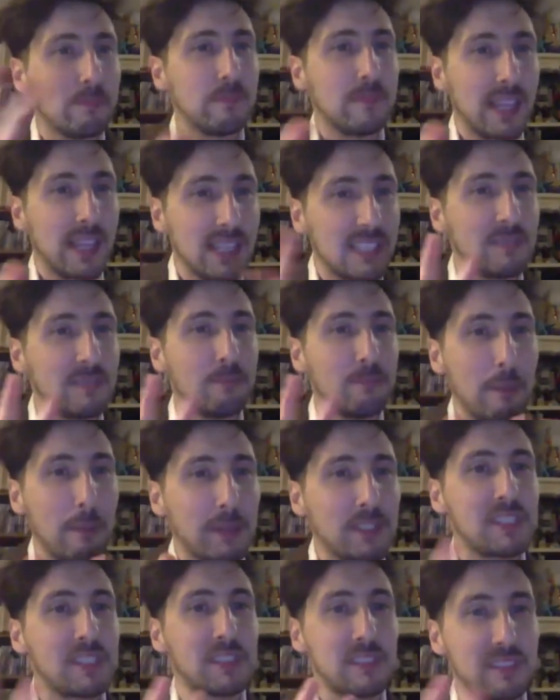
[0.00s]
like
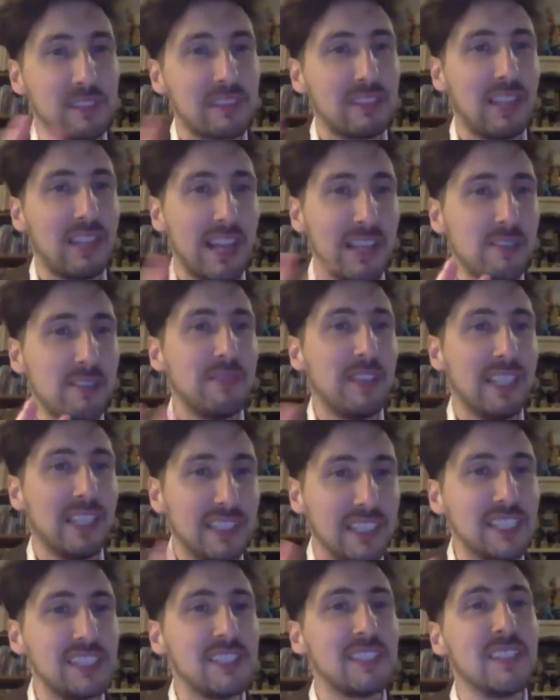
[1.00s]
puppets kind of like
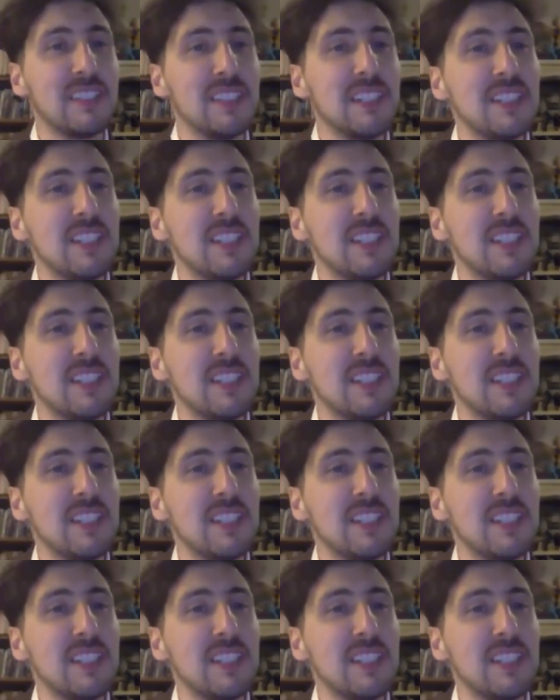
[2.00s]
this mm